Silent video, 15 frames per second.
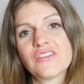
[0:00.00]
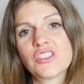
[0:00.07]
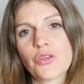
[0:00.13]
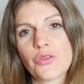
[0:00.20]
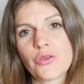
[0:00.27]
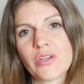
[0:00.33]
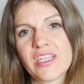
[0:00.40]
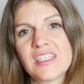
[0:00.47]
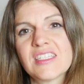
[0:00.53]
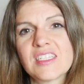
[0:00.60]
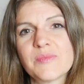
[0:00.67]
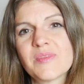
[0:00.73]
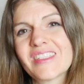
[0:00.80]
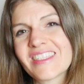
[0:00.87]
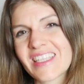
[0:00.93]
so there is
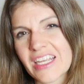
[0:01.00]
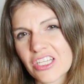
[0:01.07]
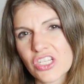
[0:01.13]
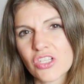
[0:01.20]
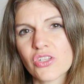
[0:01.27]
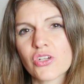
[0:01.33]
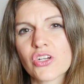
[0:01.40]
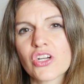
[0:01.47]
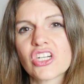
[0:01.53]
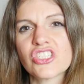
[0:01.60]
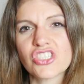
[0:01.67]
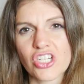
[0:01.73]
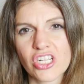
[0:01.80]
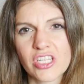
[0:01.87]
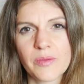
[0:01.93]
some secular
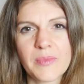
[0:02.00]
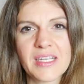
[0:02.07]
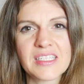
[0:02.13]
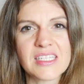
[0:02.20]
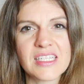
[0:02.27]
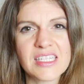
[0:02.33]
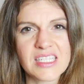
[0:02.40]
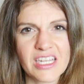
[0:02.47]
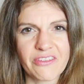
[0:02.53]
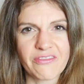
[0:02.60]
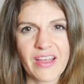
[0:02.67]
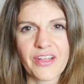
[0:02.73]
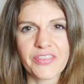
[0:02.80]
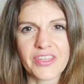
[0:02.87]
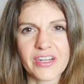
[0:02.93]
Charlotte Mason stuff
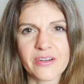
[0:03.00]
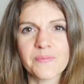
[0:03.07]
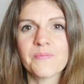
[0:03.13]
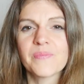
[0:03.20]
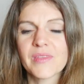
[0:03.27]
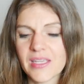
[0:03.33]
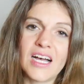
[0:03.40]
out there.